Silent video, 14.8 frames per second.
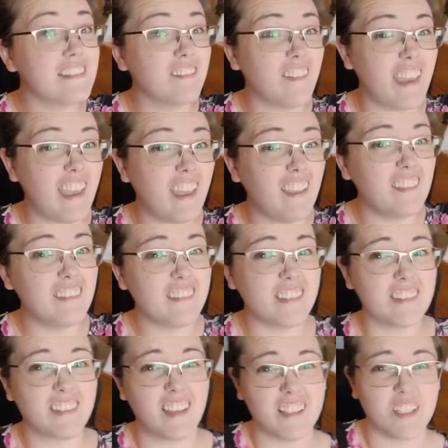fans,
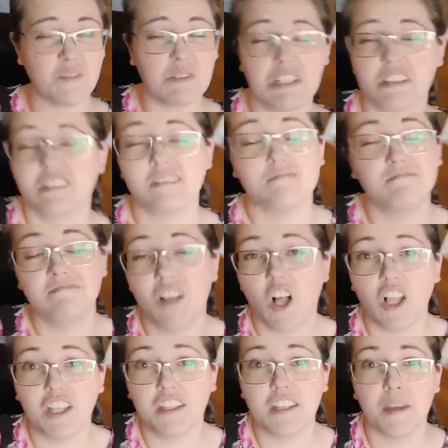customers,
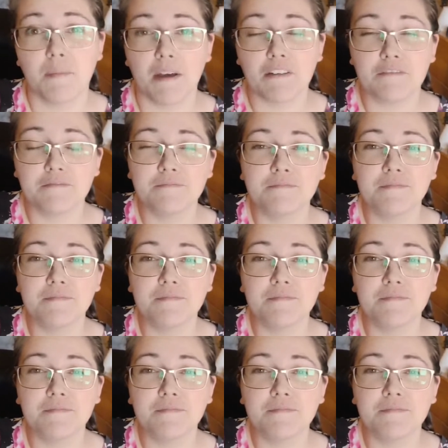all of the above.